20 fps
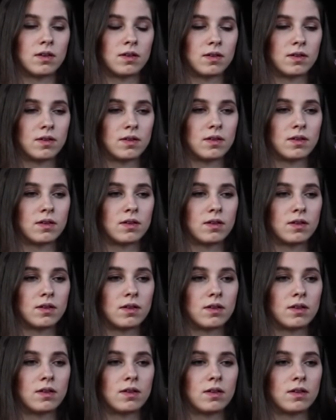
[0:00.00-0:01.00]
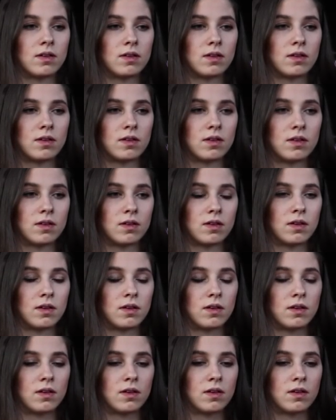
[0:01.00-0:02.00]

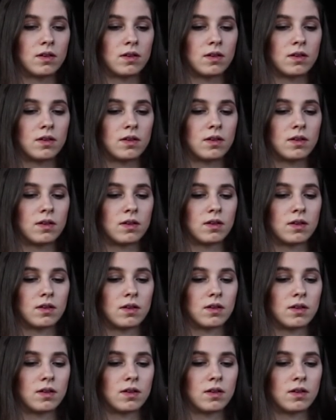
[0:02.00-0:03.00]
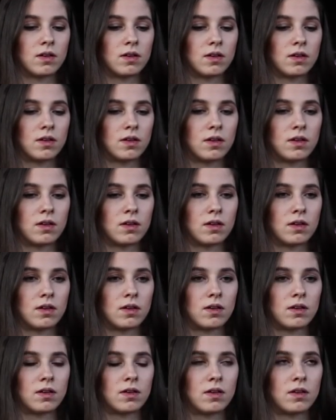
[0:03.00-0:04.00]

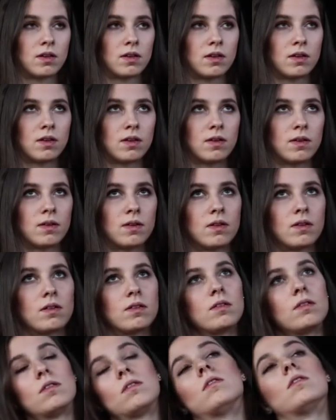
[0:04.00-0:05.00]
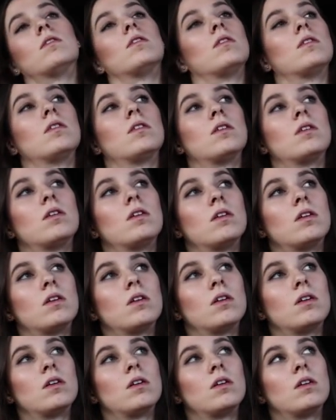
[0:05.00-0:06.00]

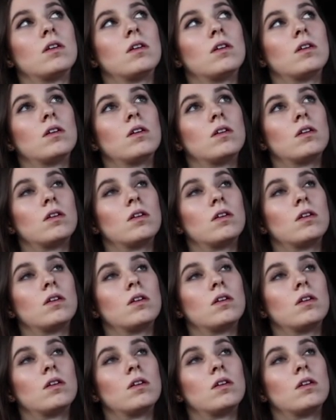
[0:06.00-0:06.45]
No words are spoken by the person on screen.